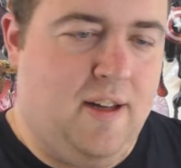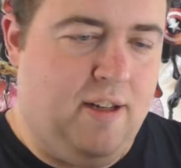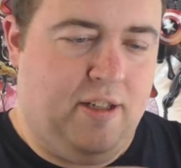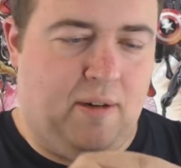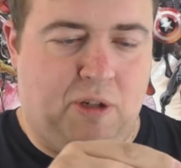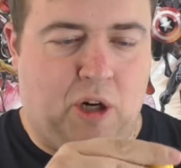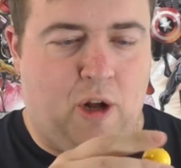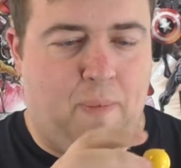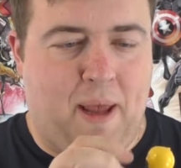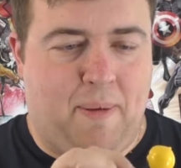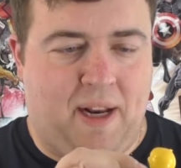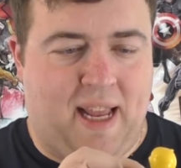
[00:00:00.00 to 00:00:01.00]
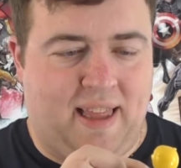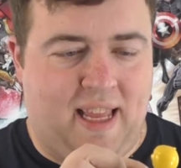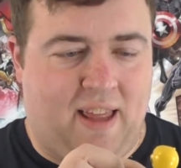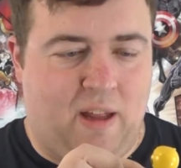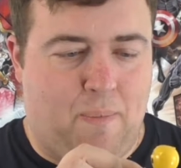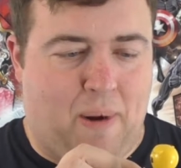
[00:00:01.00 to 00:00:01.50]
So I'm sure you'll be able to get
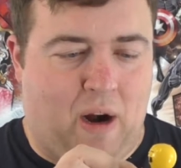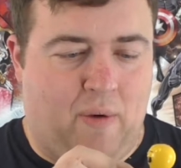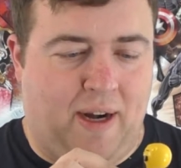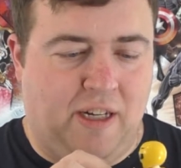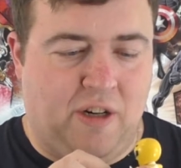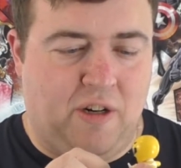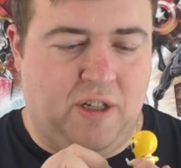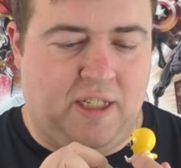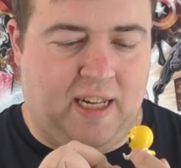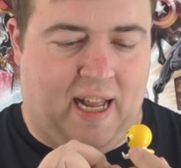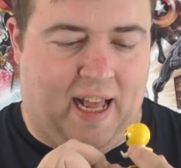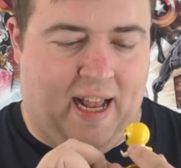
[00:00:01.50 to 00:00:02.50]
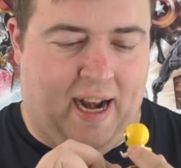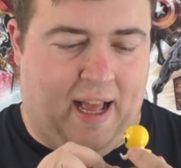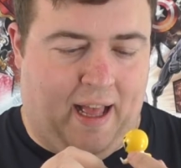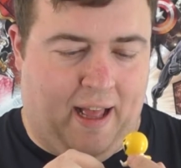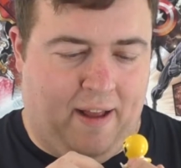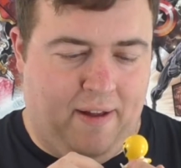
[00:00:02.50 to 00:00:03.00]
the other Power Rangers on
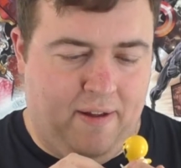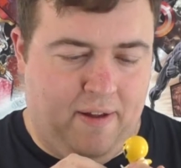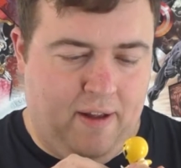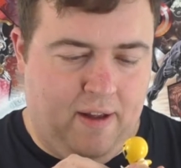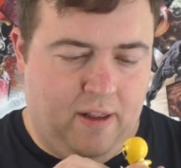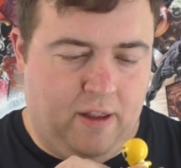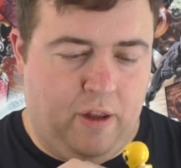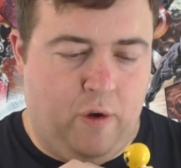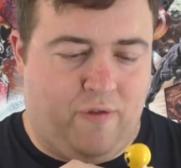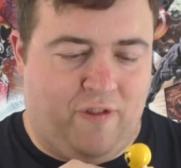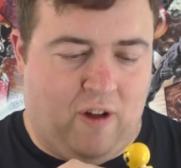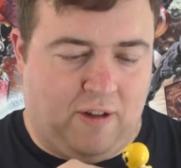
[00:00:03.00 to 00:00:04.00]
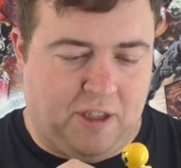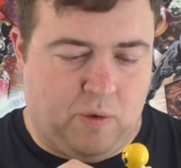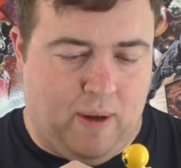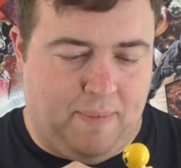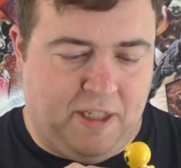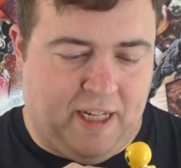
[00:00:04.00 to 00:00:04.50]
uh, Loot Vault's
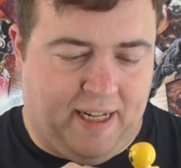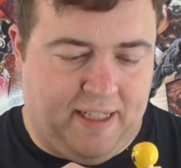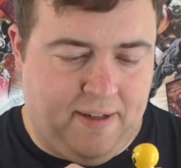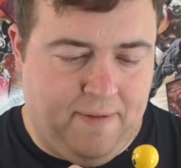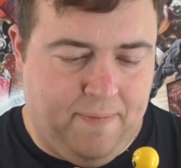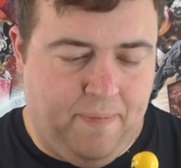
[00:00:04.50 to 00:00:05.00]
website.